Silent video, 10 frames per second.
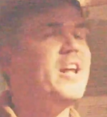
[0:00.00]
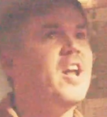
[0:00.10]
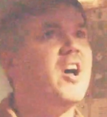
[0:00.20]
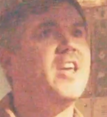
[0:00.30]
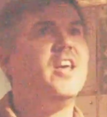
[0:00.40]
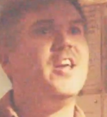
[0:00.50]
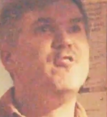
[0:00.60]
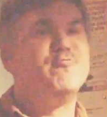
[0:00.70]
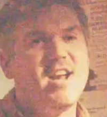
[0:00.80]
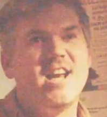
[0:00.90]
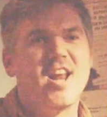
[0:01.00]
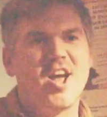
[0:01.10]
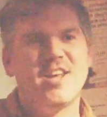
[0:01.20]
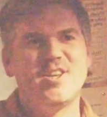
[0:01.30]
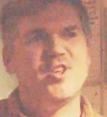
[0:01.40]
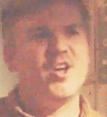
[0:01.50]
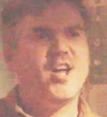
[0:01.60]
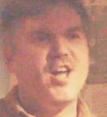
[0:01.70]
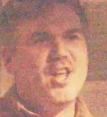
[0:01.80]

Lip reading: And I really liked the